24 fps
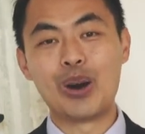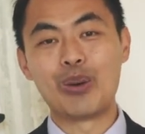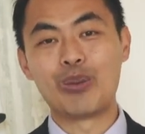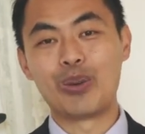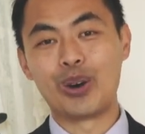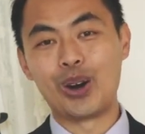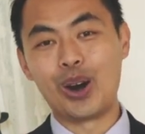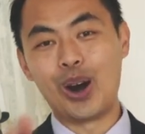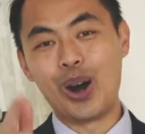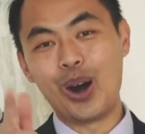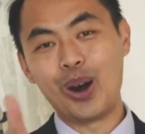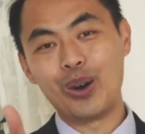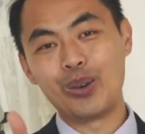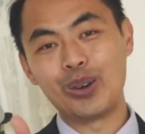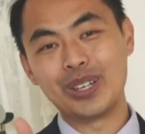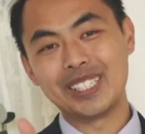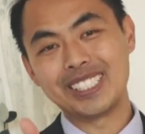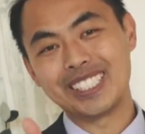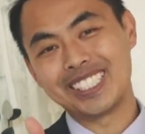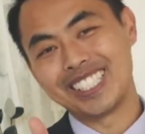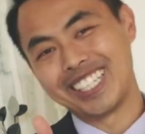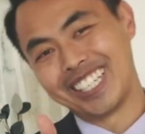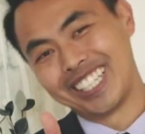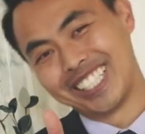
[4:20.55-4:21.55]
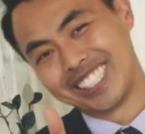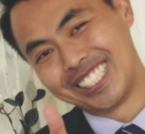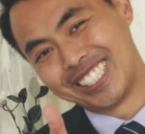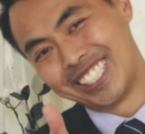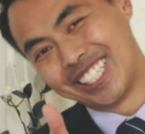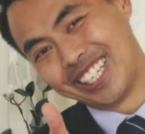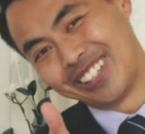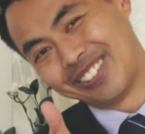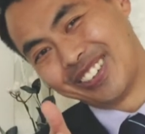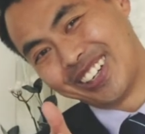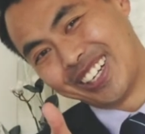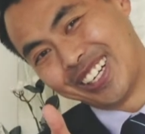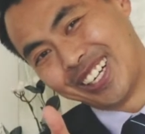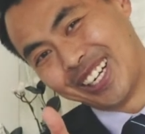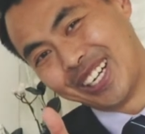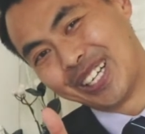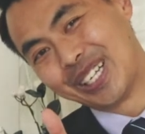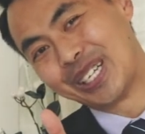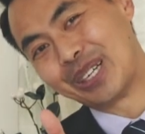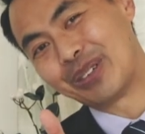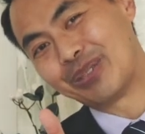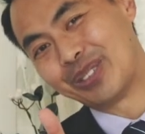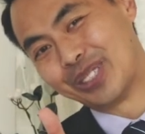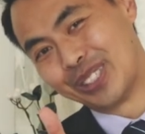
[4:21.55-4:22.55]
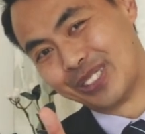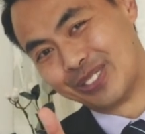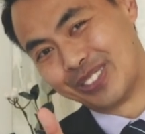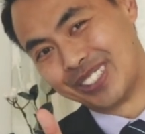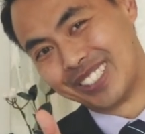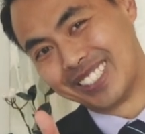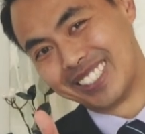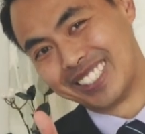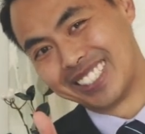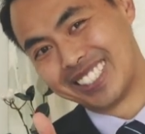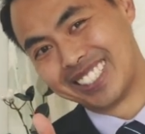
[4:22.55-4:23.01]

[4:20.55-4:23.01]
We're always achieving your approval.